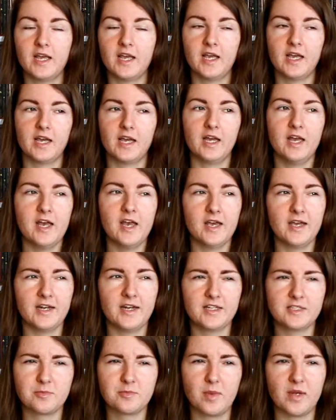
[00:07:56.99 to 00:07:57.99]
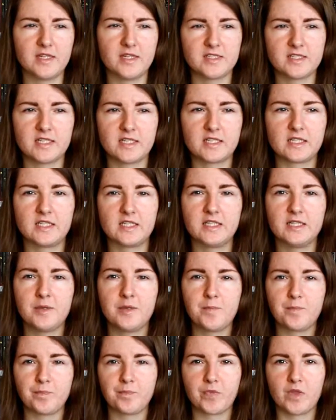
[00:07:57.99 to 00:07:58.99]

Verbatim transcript: and it is basically